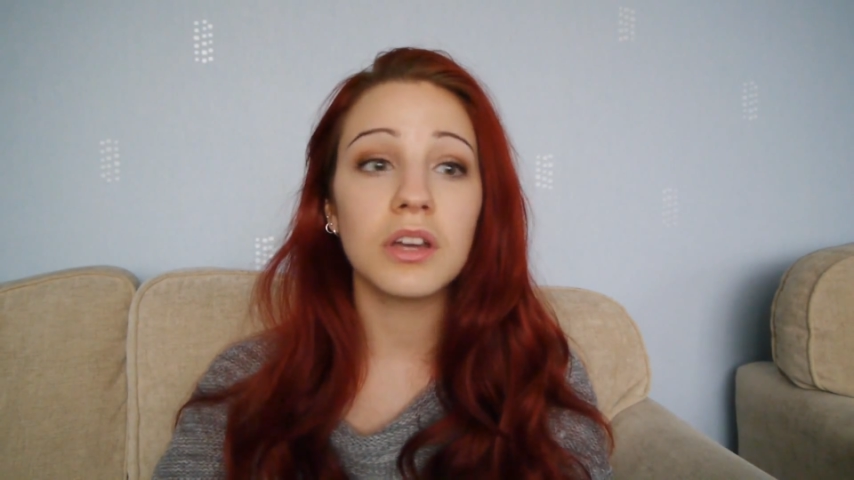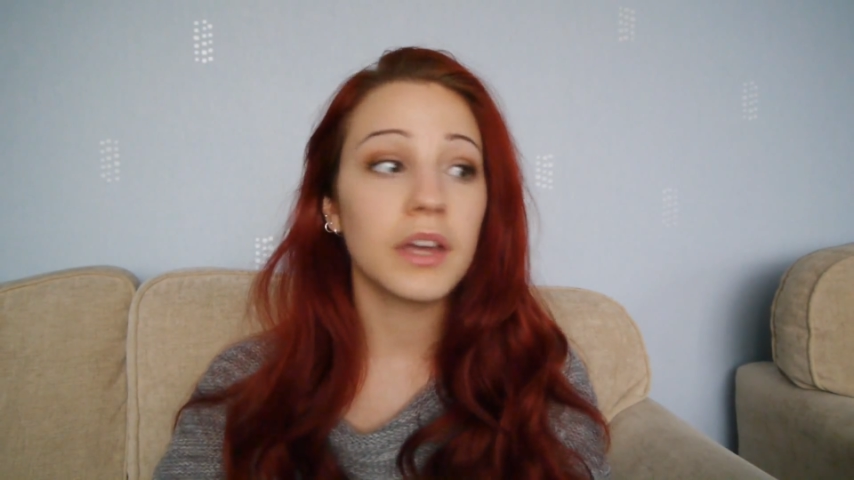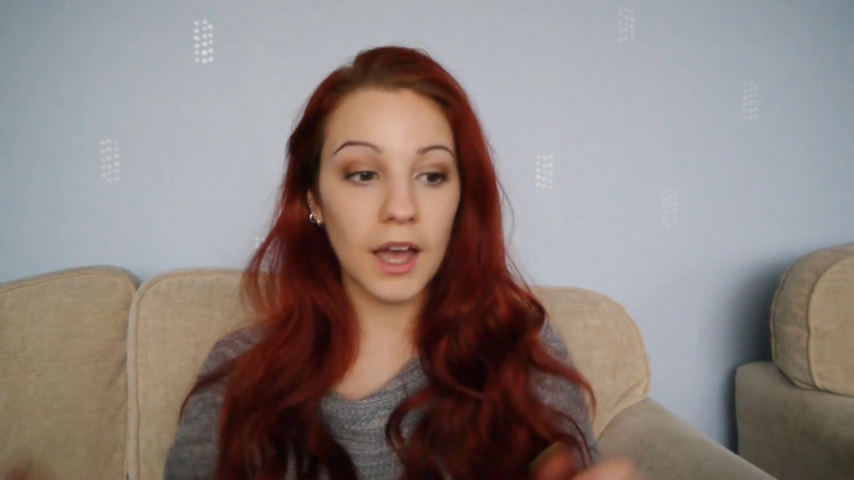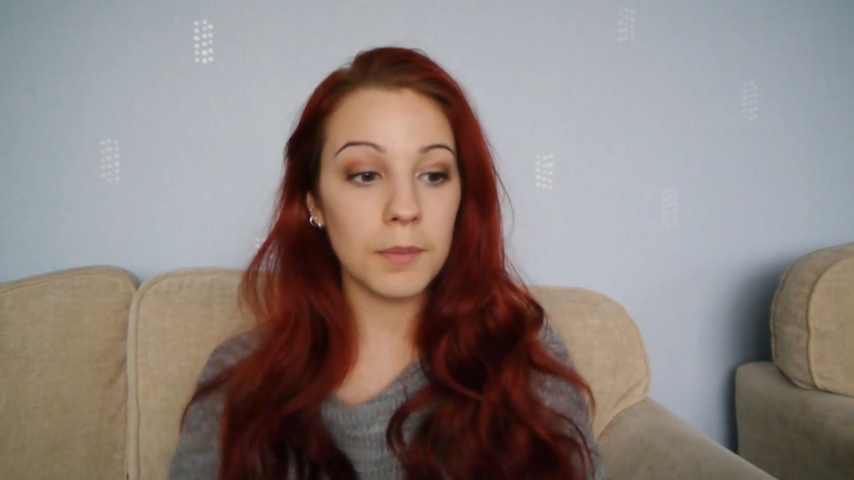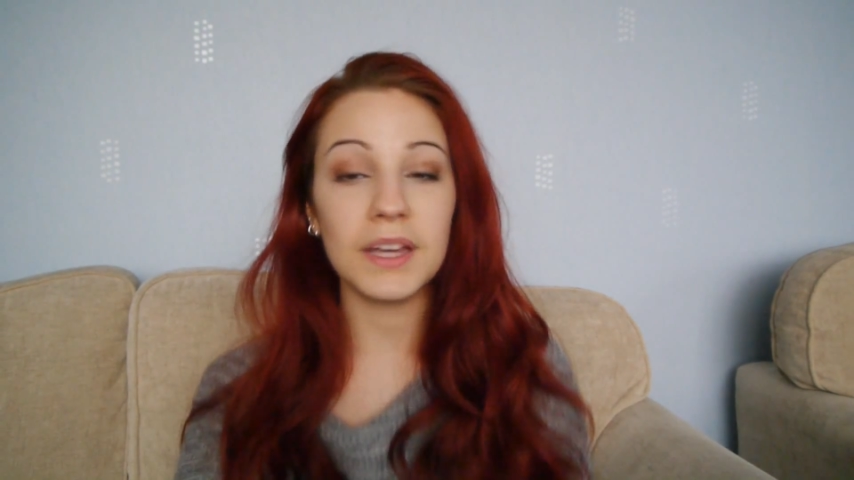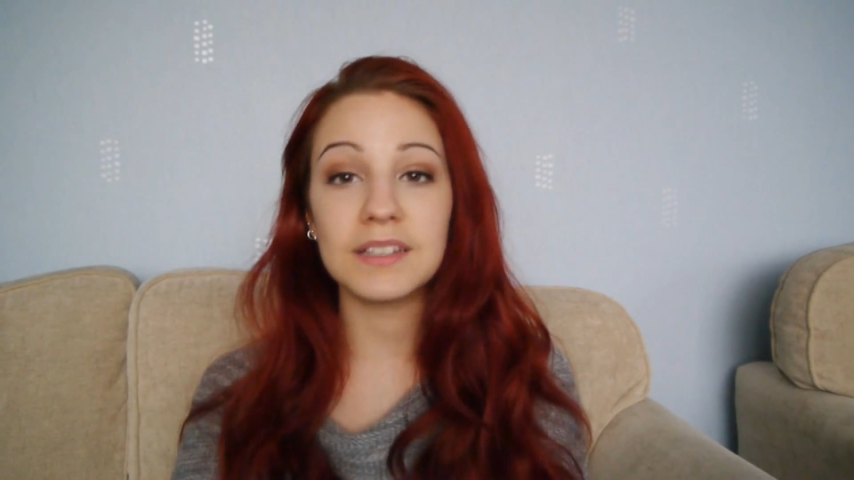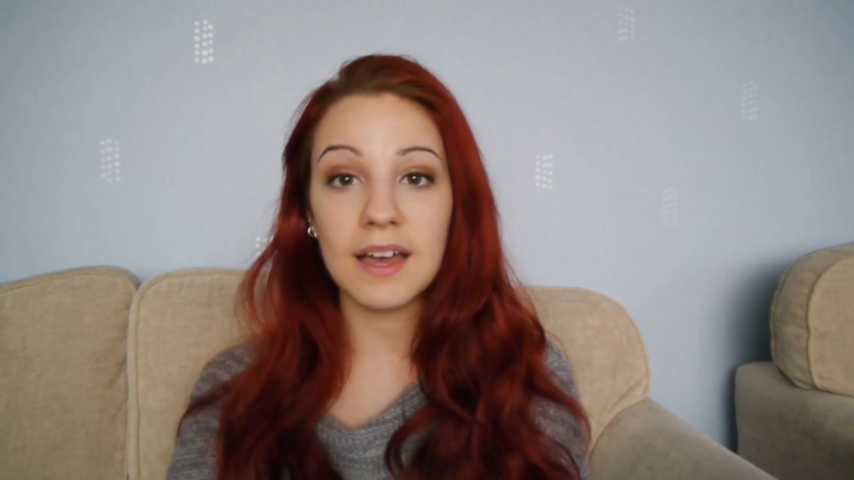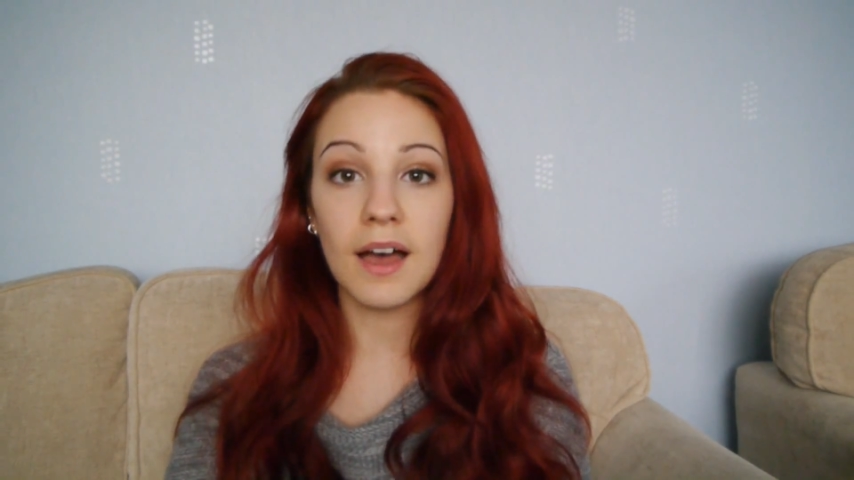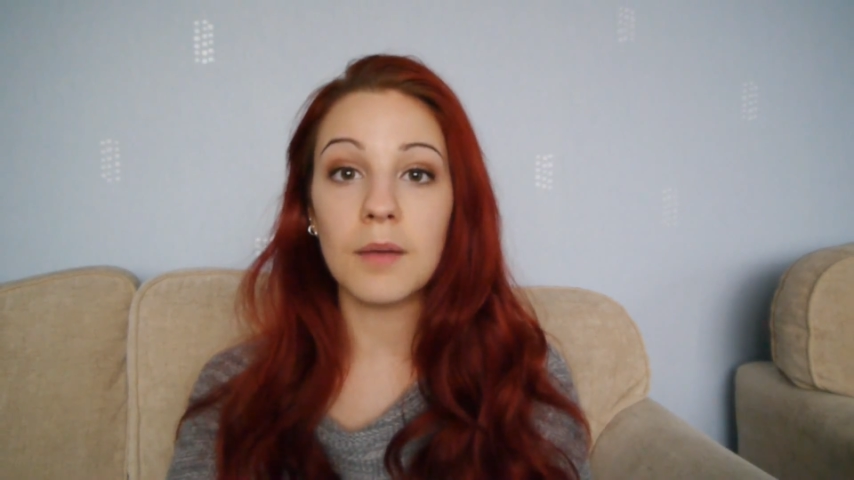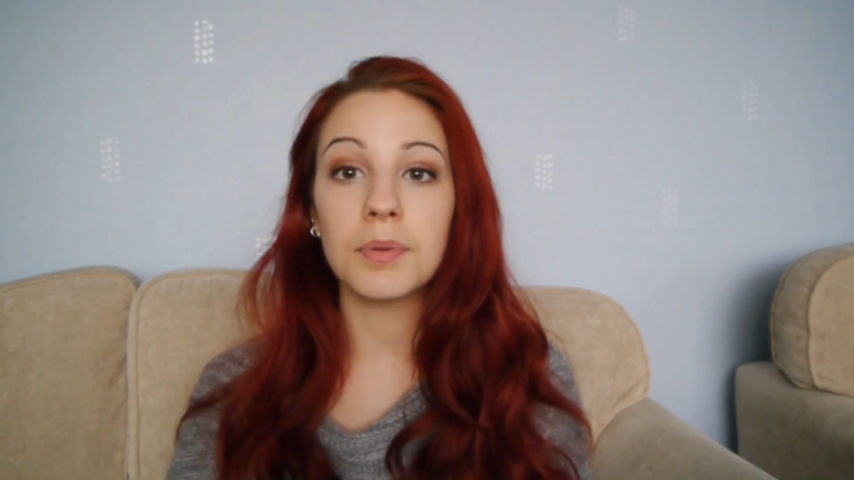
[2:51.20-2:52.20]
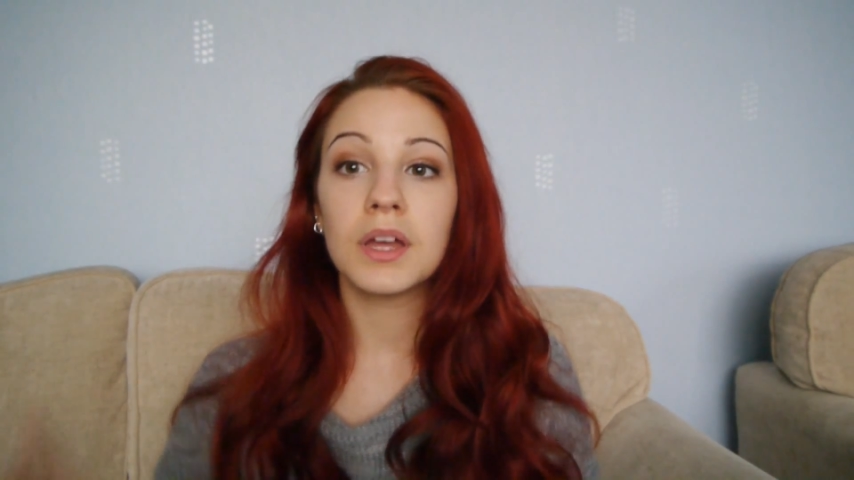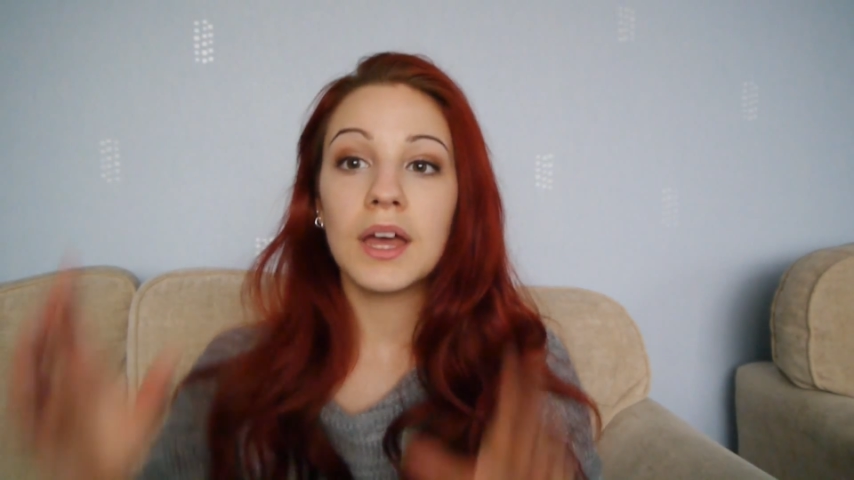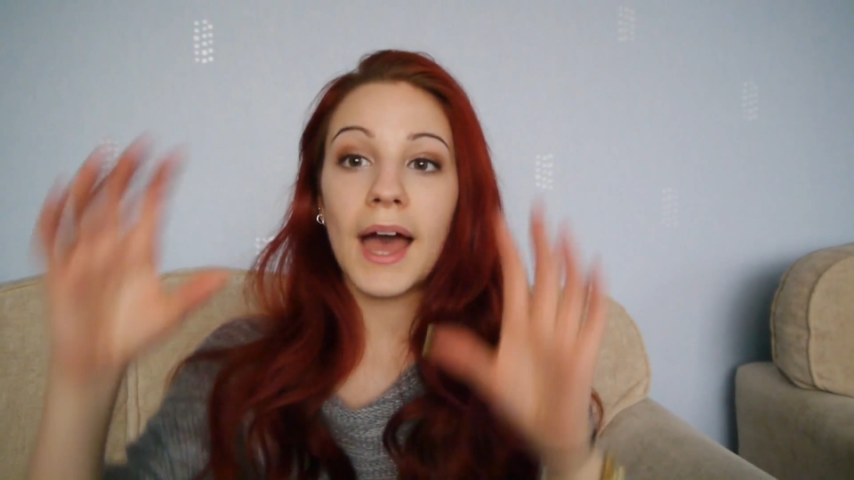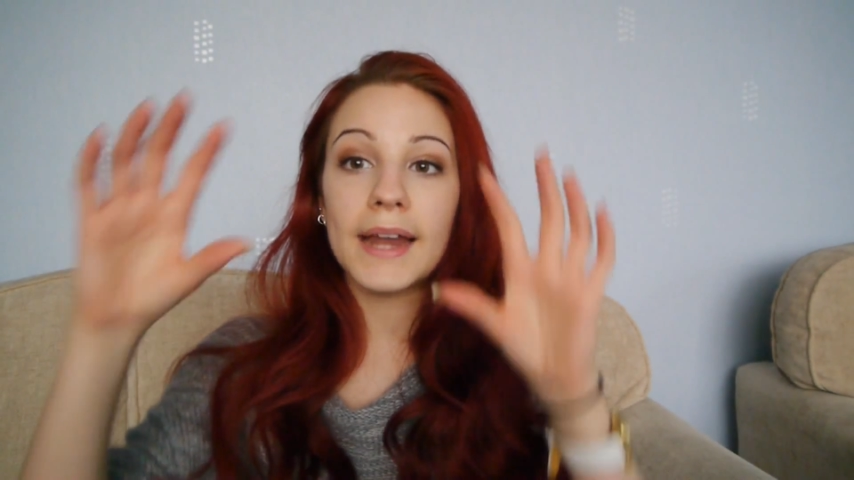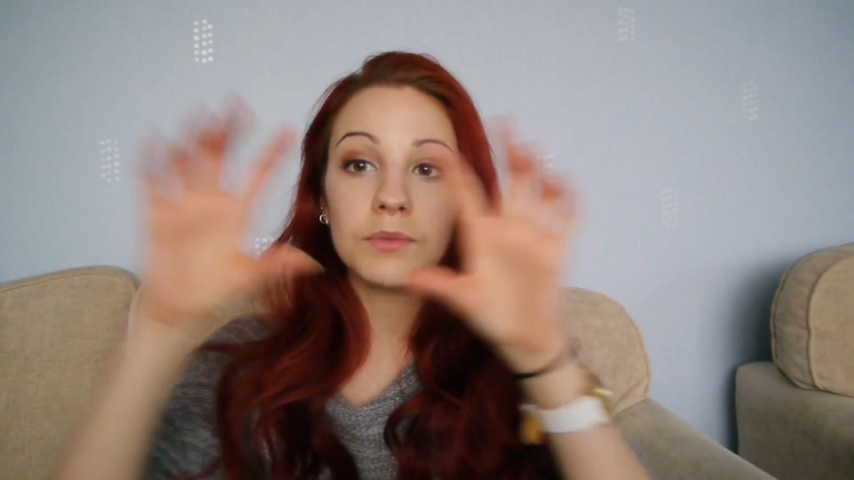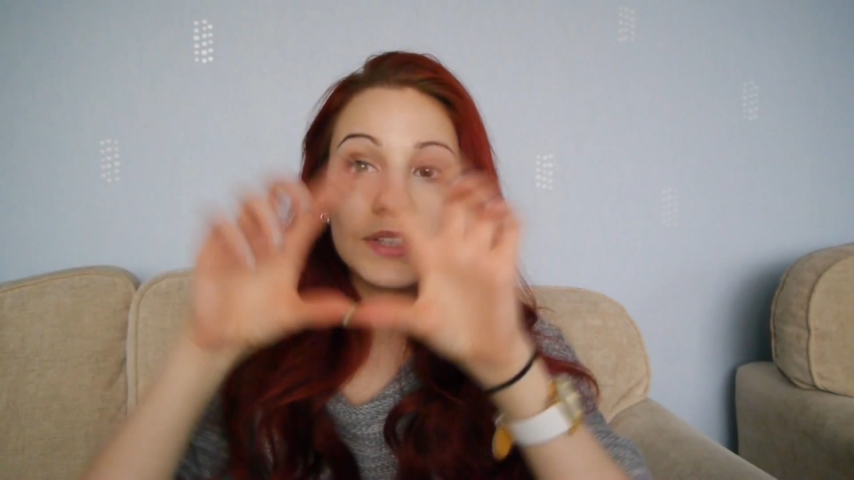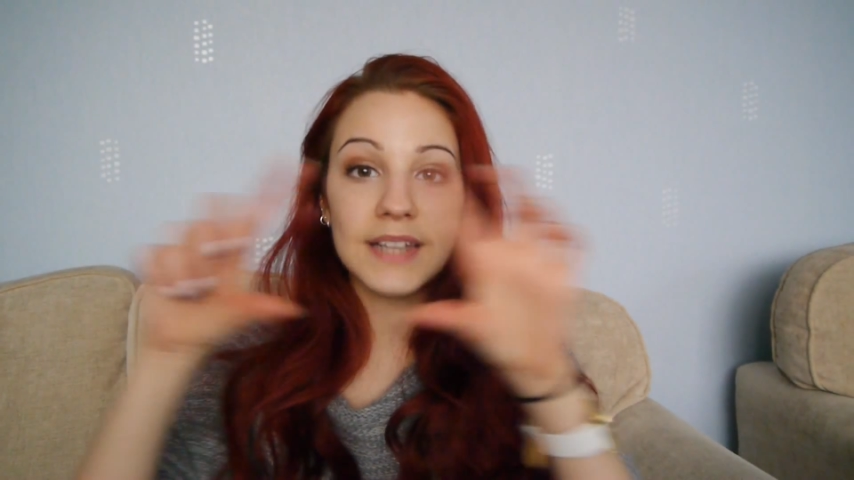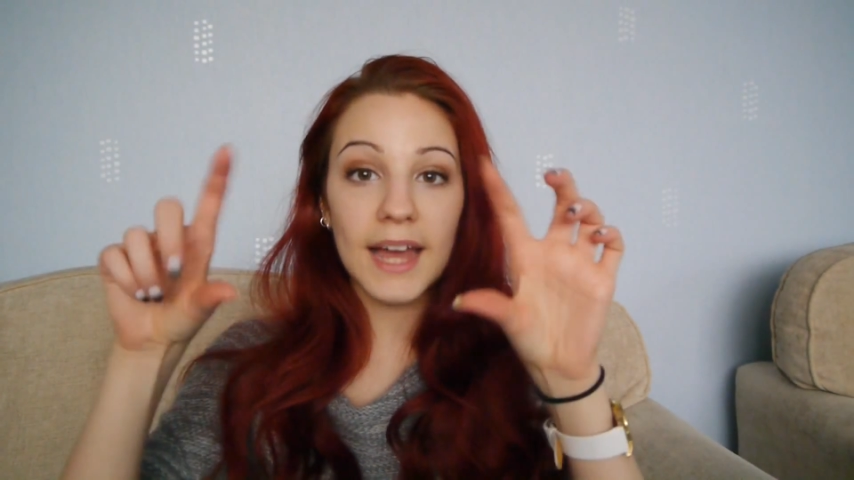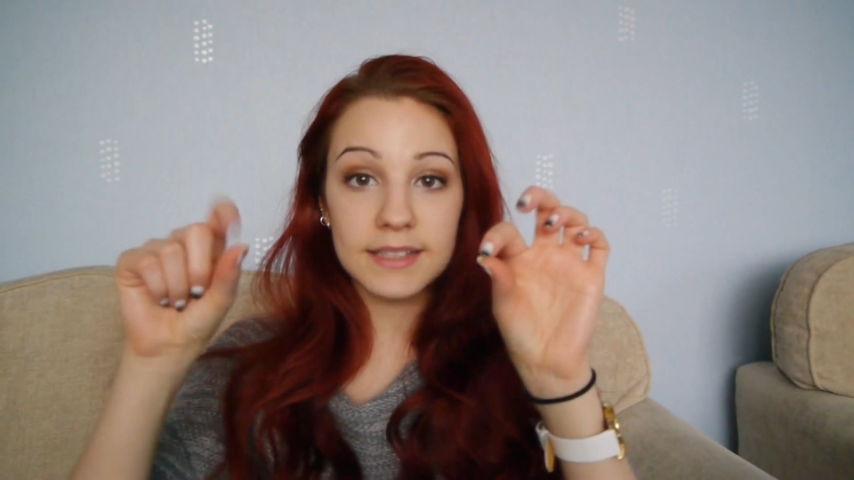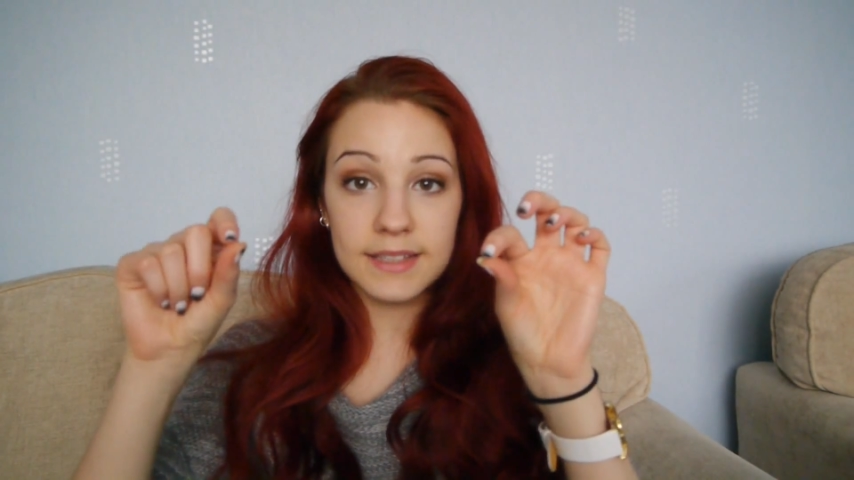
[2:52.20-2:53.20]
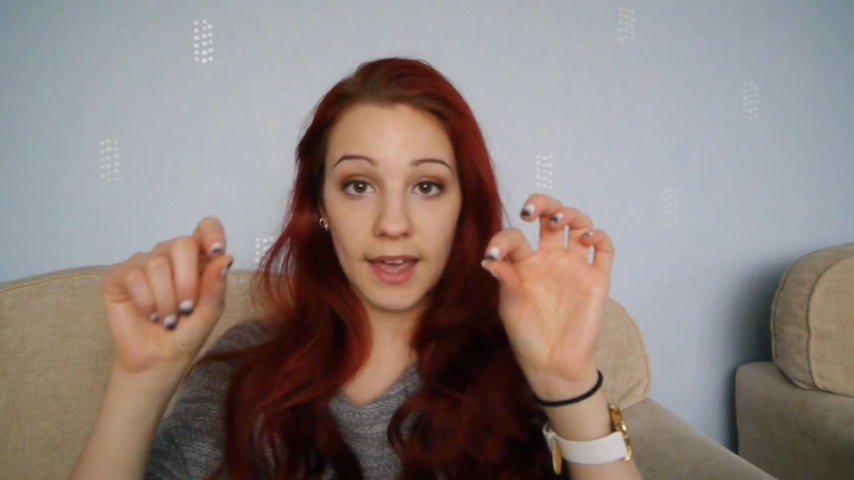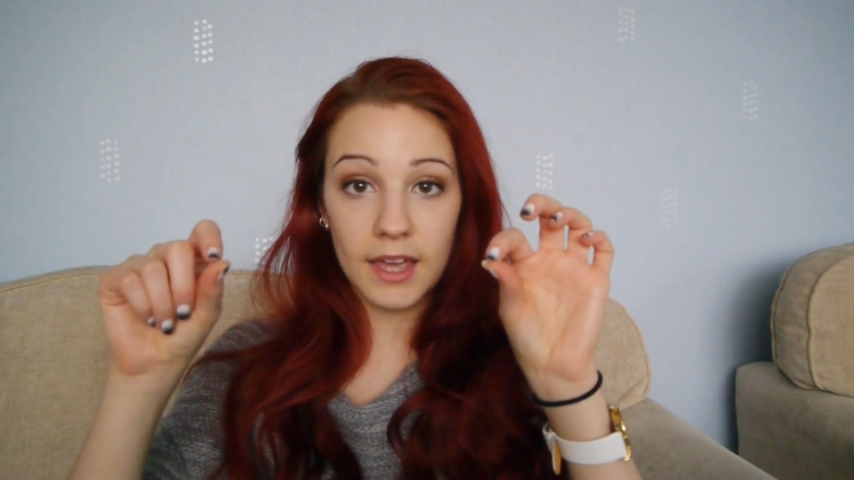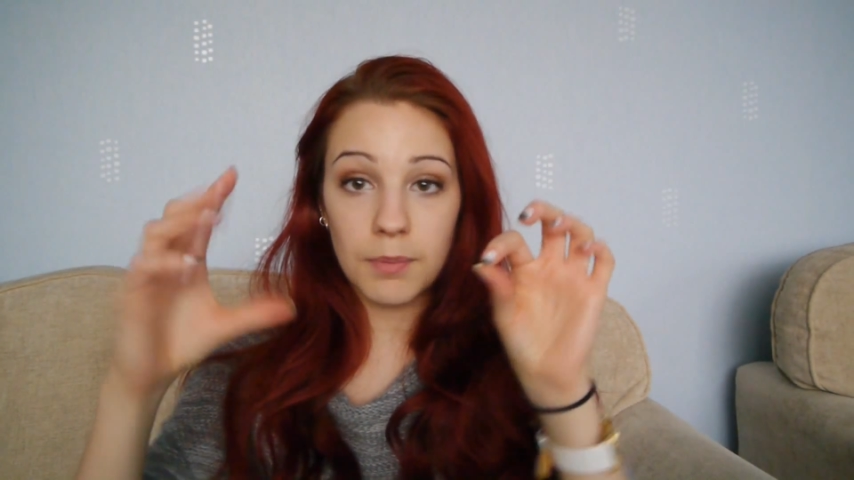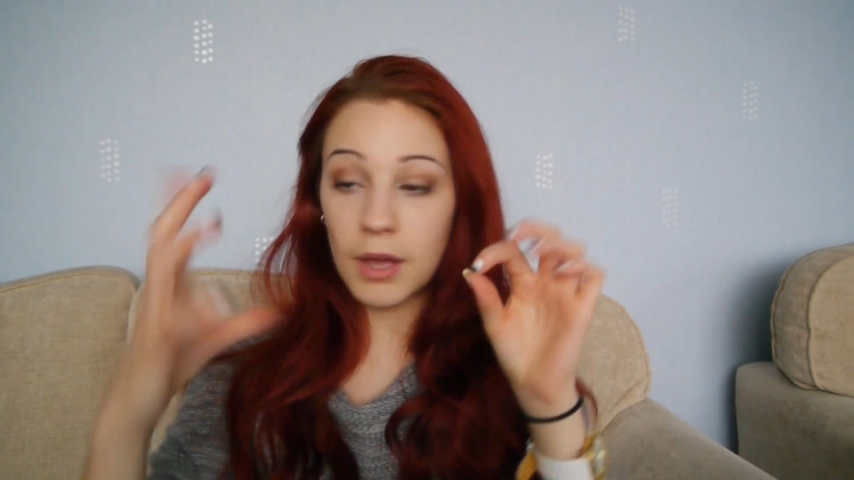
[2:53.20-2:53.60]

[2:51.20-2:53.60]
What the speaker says: Yeah, I picked it up and it was landscape.